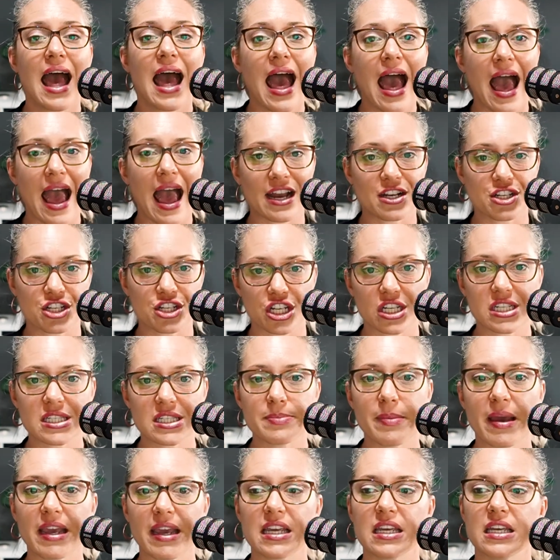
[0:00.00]
and just
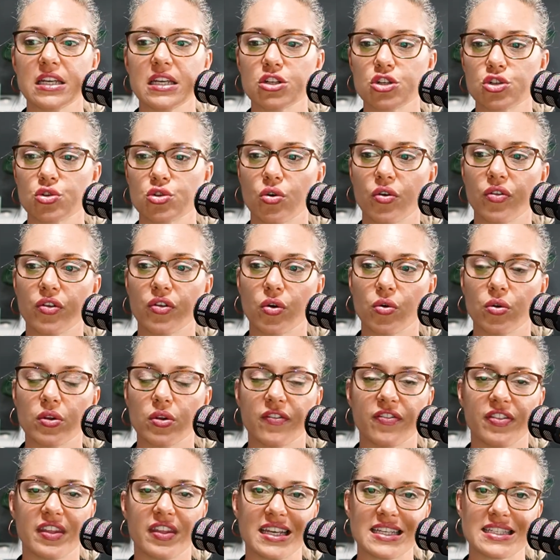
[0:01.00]
making sure that all
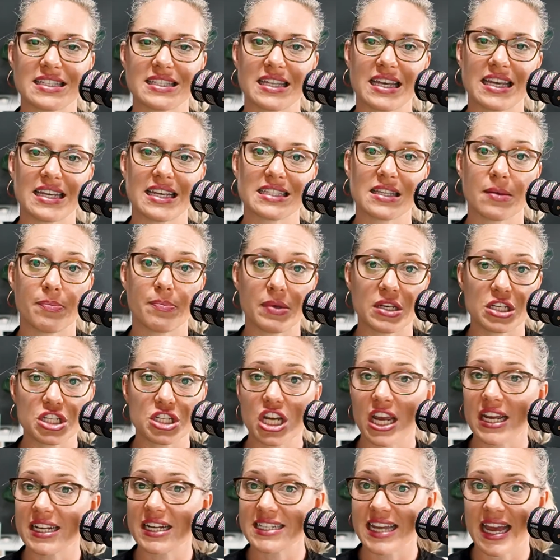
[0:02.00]
of these things have been
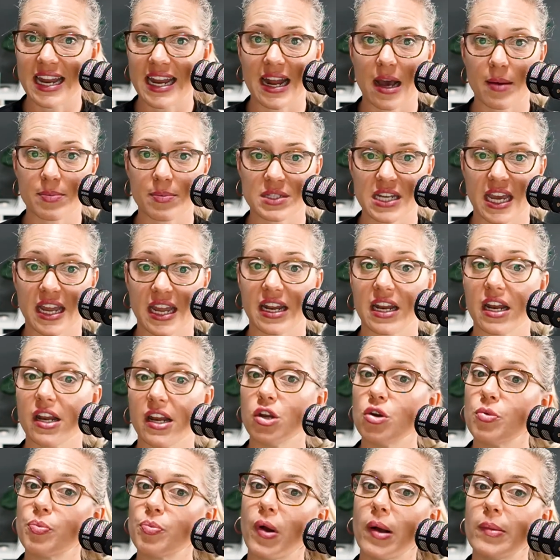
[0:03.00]
checked and updated. And
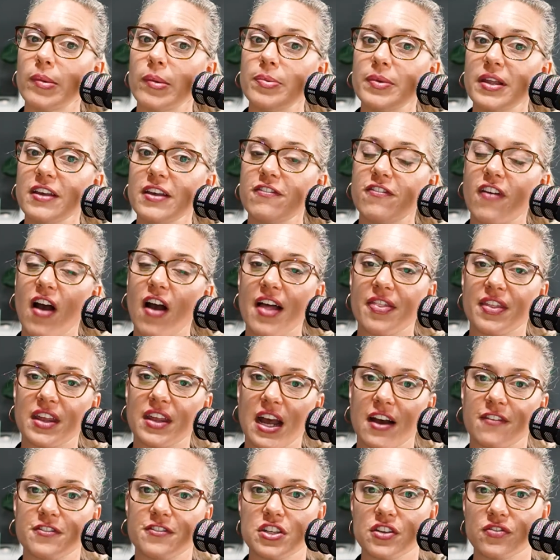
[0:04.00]
you'll probably find that
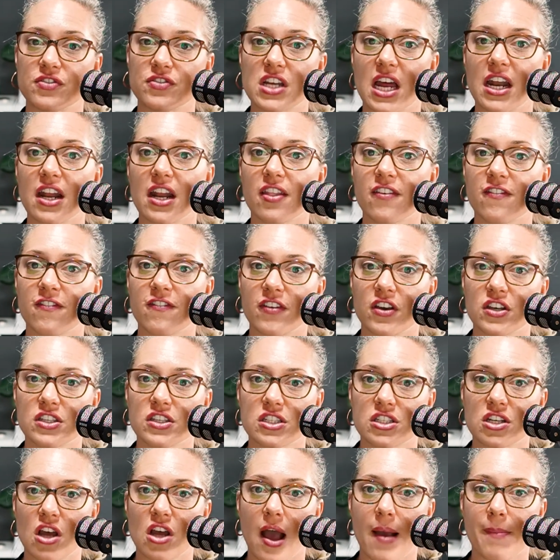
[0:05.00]
after you've done it the first
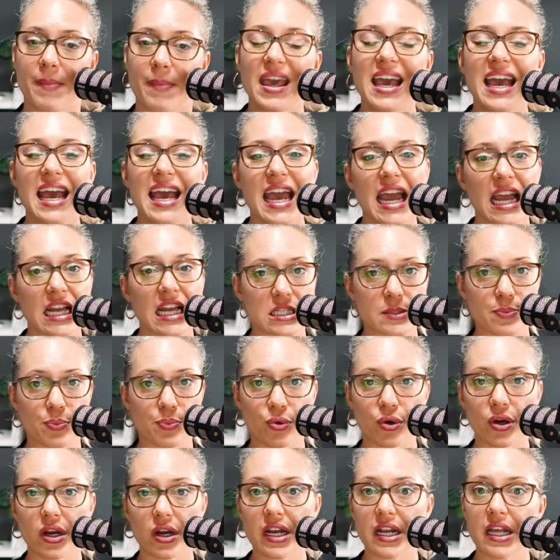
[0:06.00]
time, it's
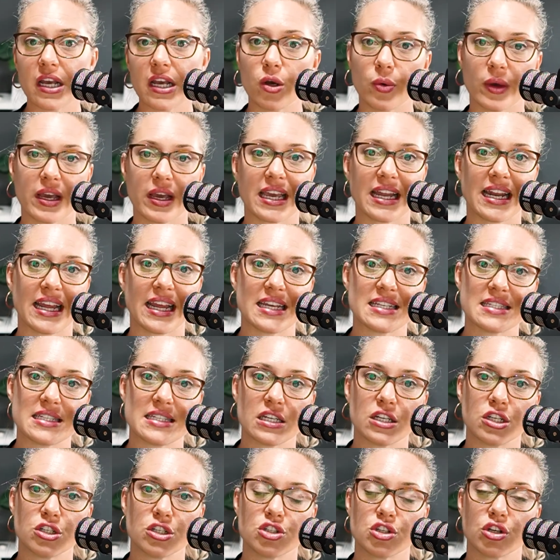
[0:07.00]
pretty quick and easy
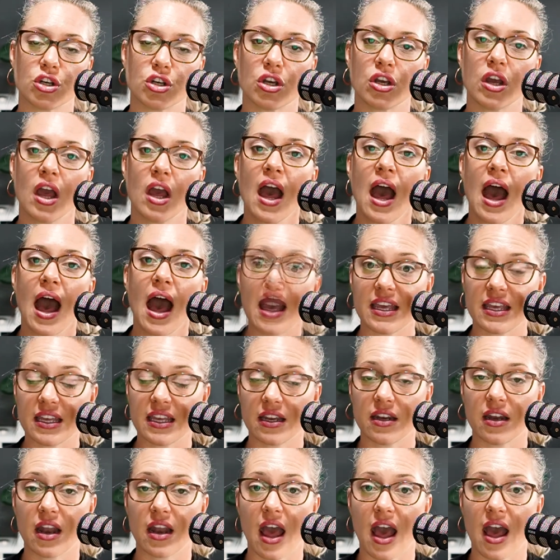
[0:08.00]
to do
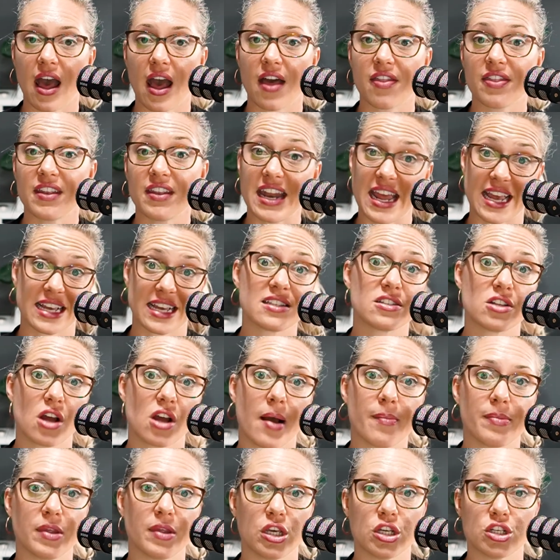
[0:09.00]
in the next
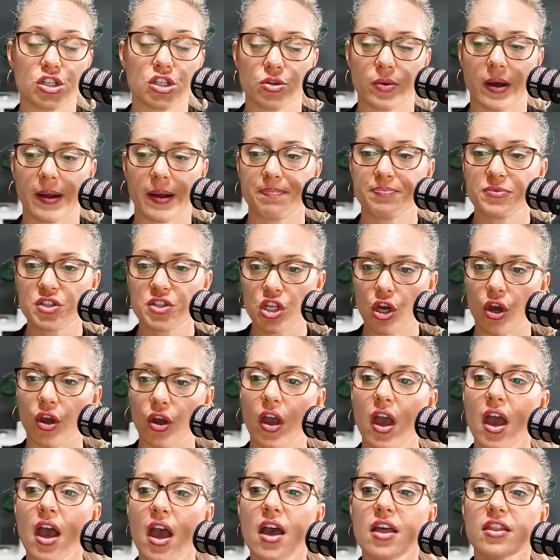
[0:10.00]
time that you do it. So
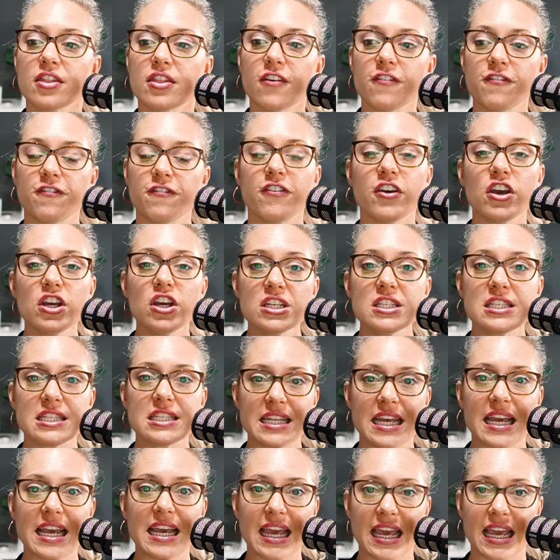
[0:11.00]
the first
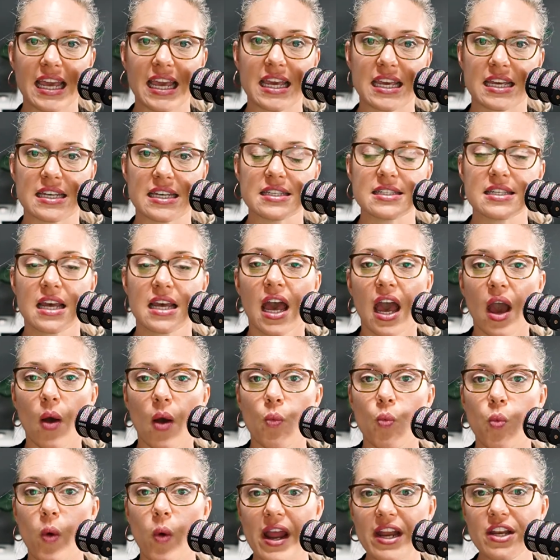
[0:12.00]
thing is
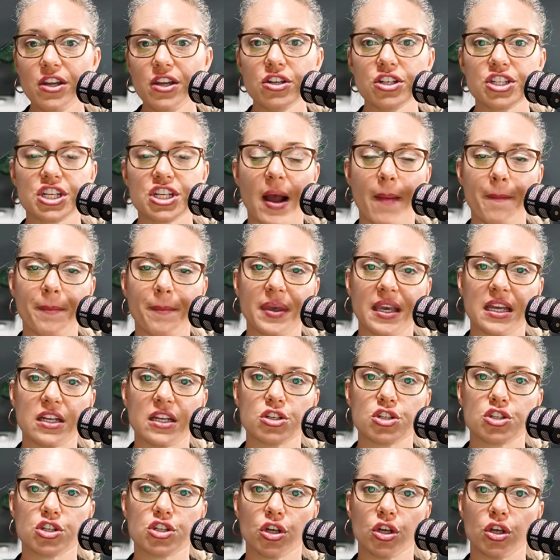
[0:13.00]
when you jump
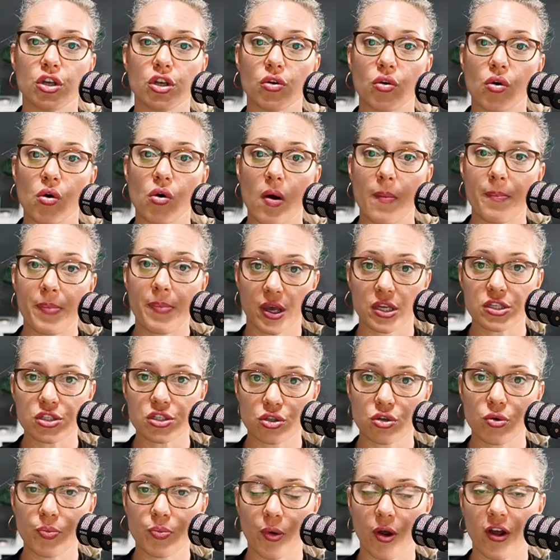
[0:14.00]
into your
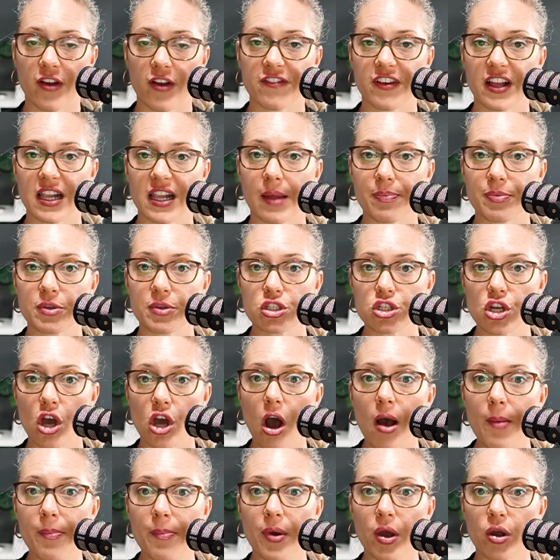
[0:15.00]
personal profile up the
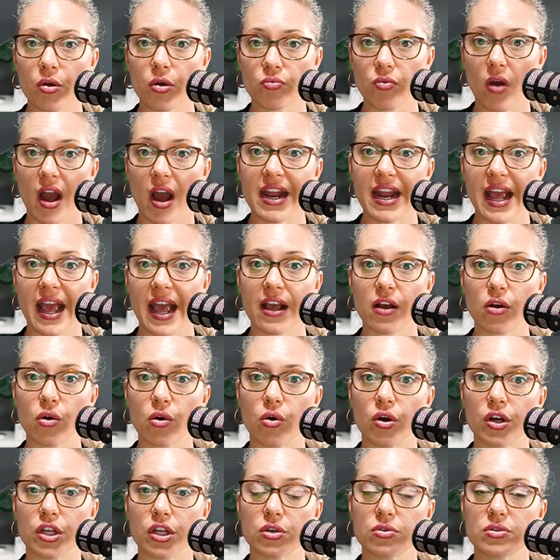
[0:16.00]
top right-hand
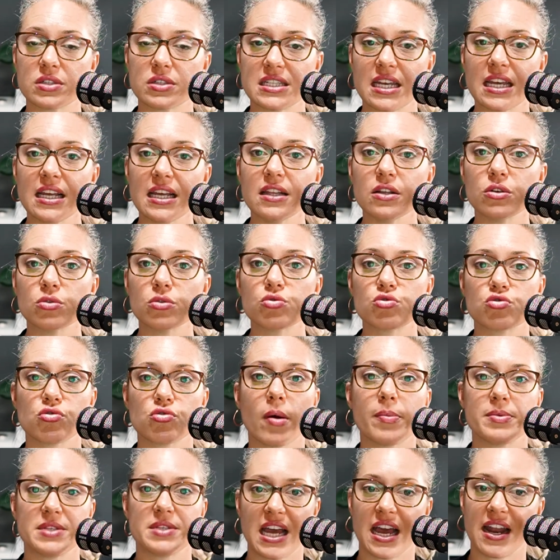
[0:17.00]
corner, you'll see a little
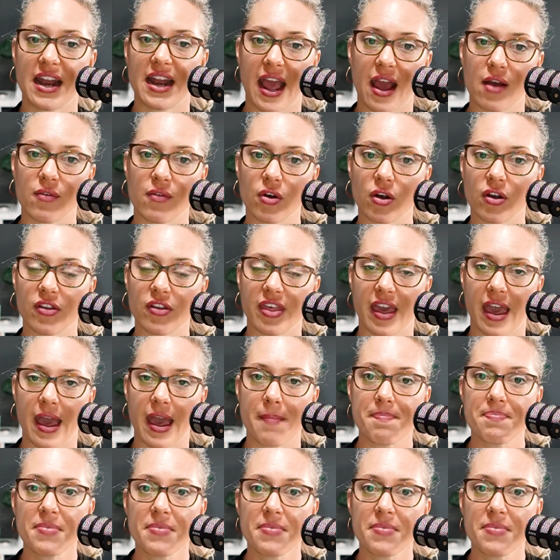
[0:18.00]
drop-down arrow there.